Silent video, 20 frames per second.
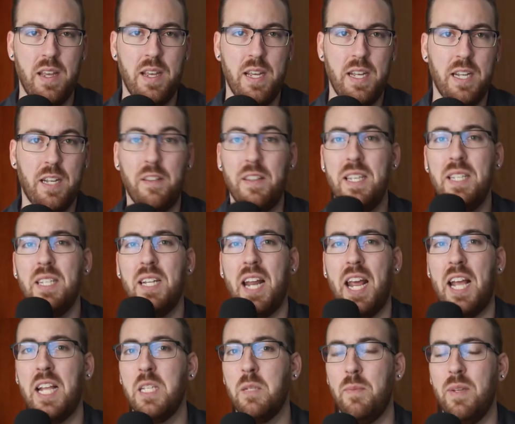Now, these
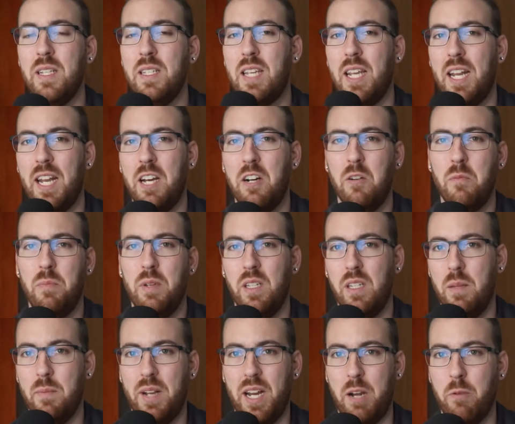enhancements can help
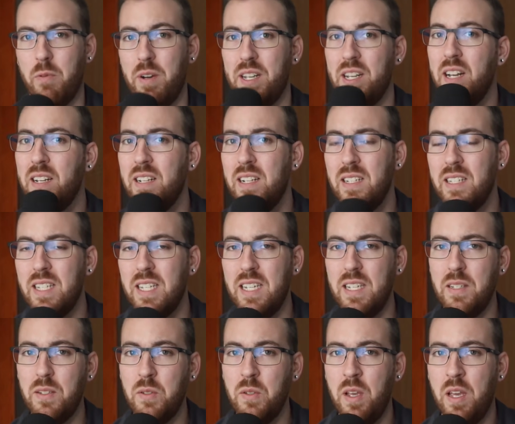eliminate
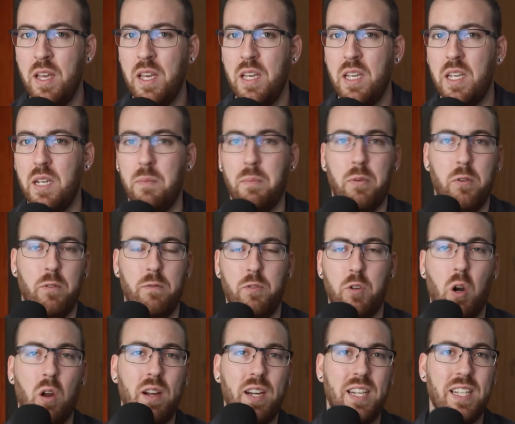redundancies, improve
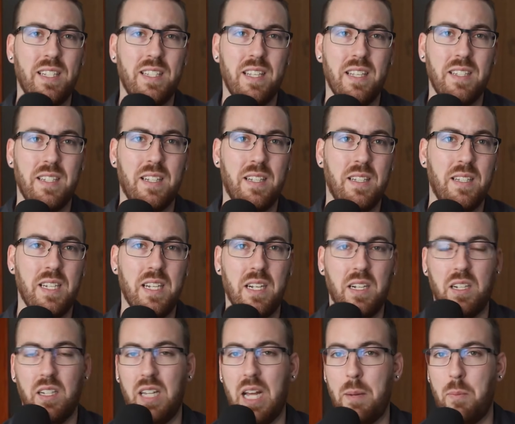drawing consistency and
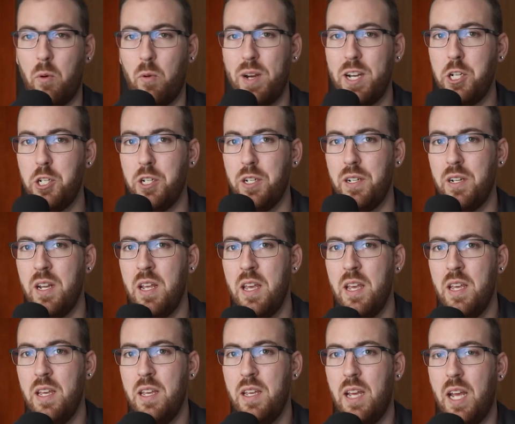collaboration,
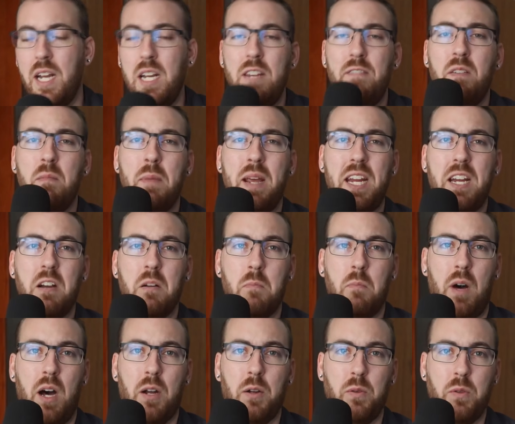and even make your
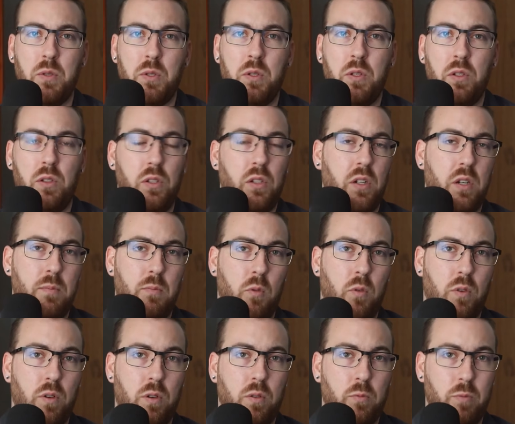models look
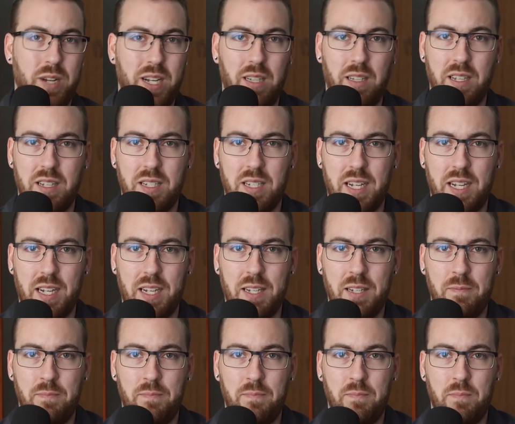more
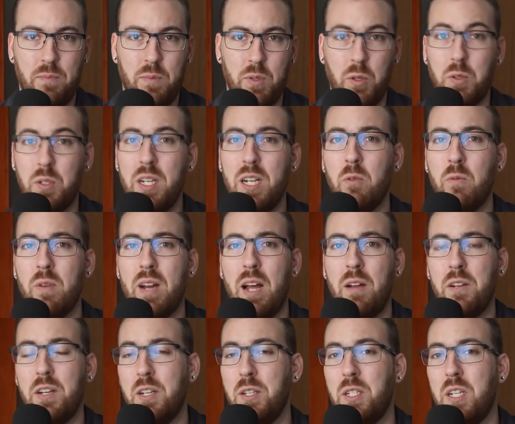realistic. So stick
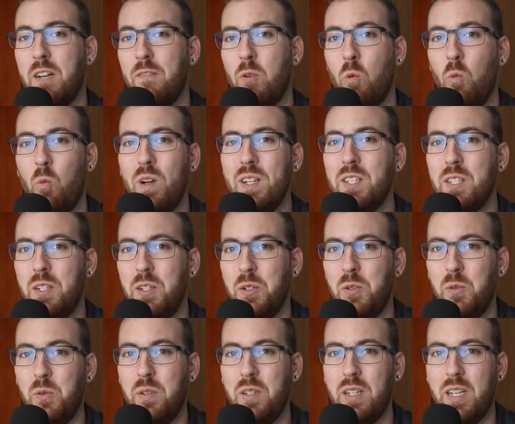around to discover what's
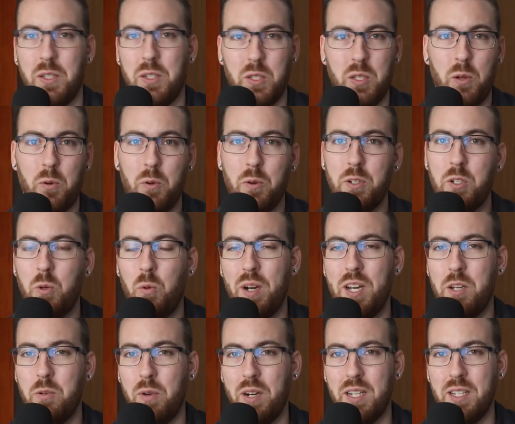new in SOLIDWORKS
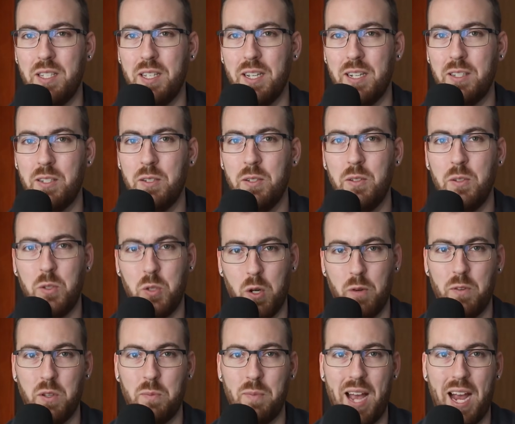2026
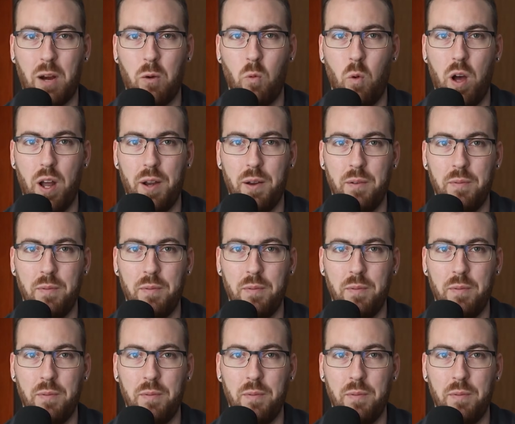Service Pack 1.